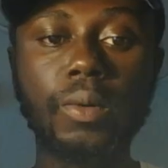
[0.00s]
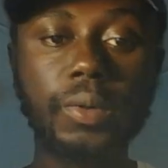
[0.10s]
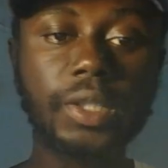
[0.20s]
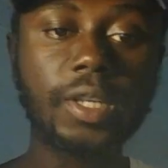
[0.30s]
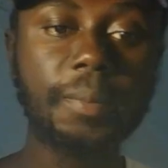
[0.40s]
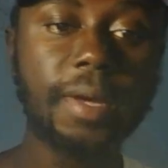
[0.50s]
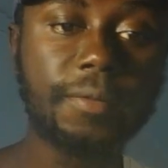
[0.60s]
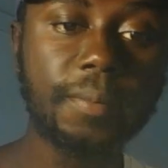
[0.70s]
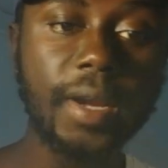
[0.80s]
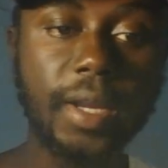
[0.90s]
What's up,
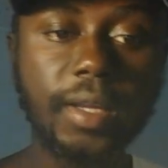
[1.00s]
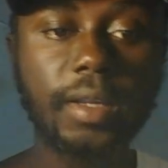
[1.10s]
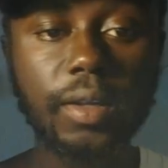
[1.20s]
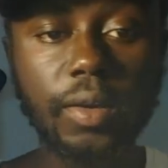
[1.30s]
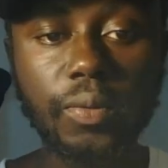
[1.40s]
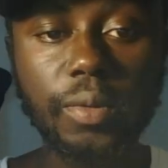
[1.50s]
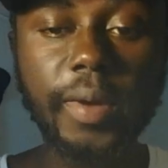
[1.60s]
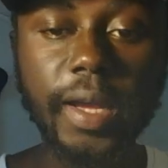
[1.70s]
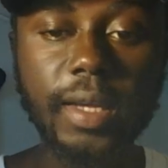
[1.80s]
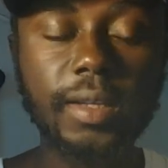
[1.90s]
everybody? We
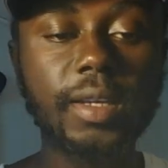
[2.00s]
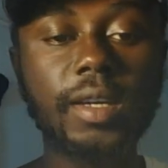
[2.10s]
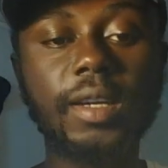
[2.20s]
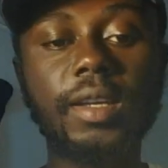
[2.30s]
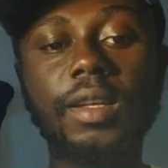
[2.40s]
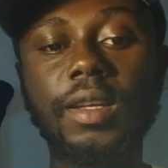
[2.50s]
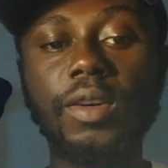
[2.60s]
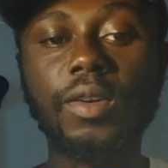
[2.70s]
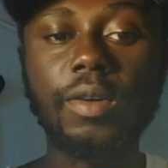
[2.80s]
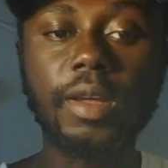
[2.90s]
back in here.
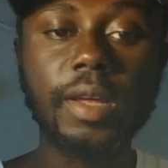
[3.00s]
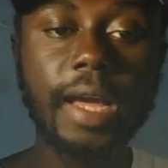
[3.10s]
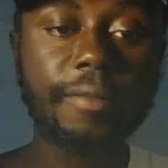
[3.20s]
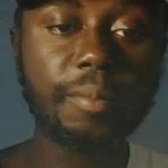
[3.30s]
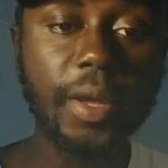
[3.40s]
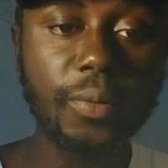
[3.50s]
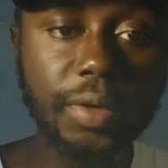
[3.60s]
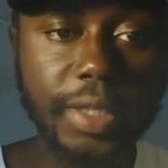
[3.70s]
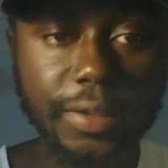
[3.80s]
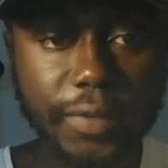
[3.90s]
I haven't made
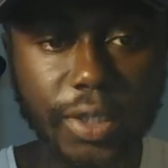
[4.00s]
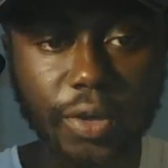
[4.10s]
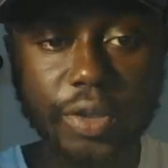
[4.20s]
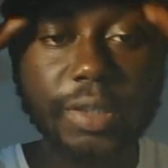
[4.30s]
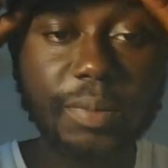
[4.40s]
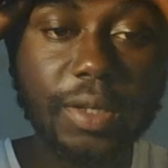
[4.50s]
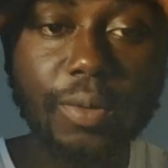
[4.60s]
one of these videos. It's been a